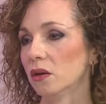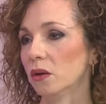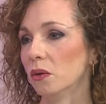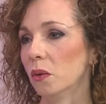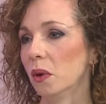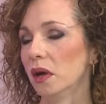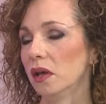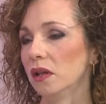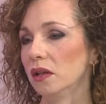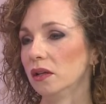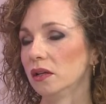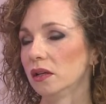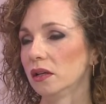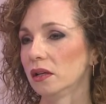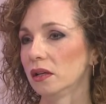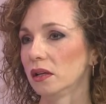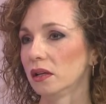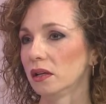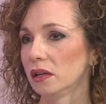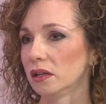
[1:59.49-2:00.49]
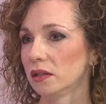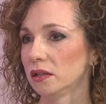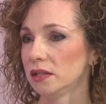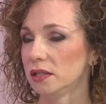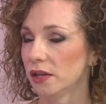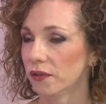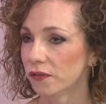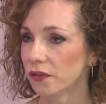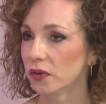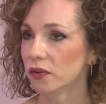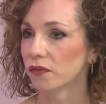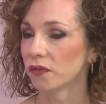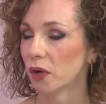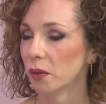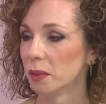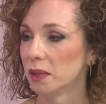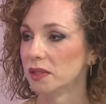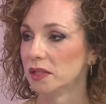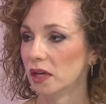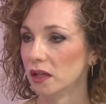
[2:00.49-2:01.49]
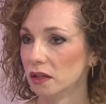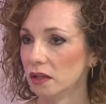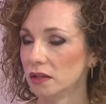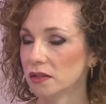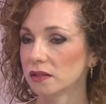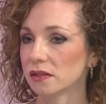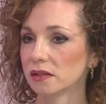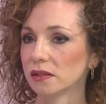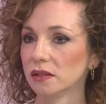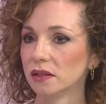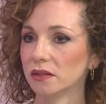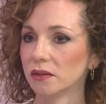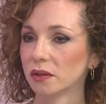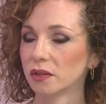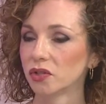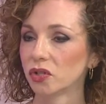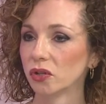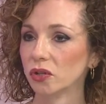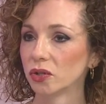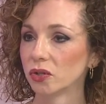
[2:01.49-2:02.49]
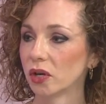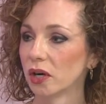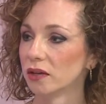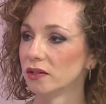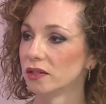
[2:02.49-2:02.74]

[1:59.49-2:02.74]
Well, different from adults, children are